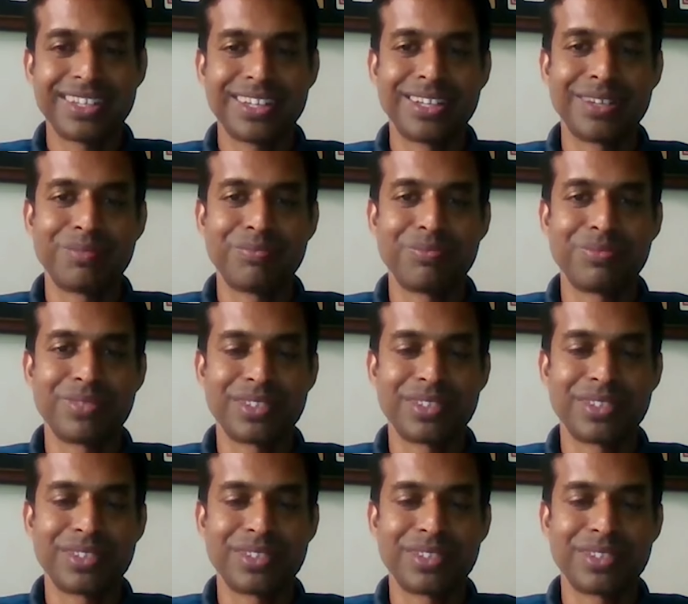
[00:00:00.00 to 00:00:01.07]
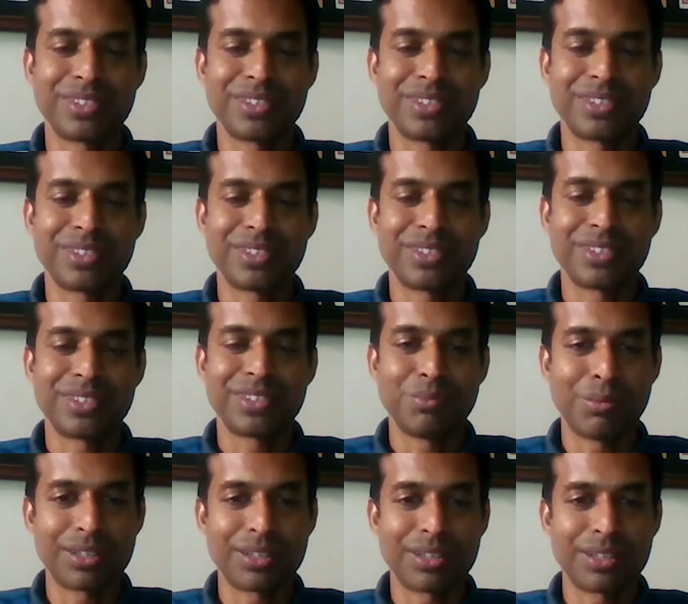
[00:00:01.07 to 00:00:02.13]
The Mahabharata is a
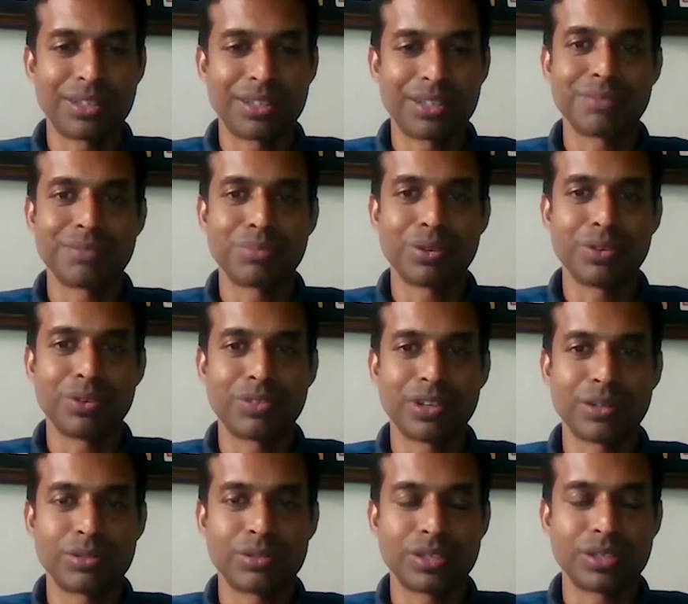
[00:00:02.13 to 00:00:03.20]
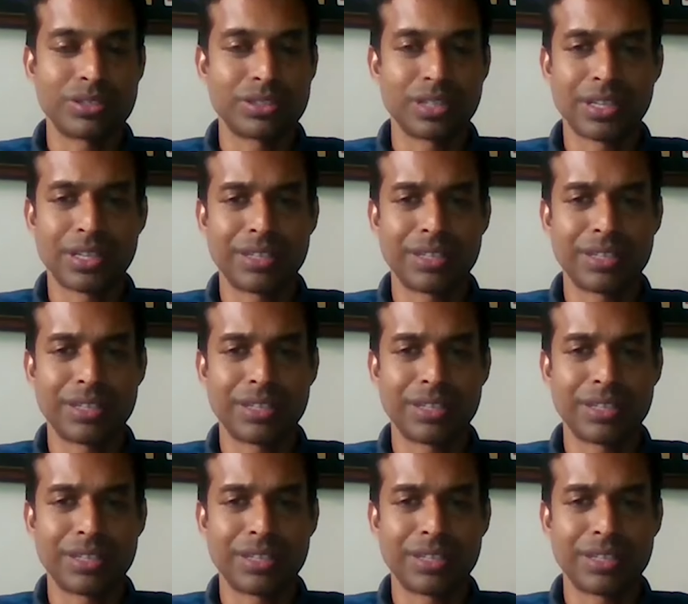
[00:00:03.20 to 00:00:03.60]
great example of how things are,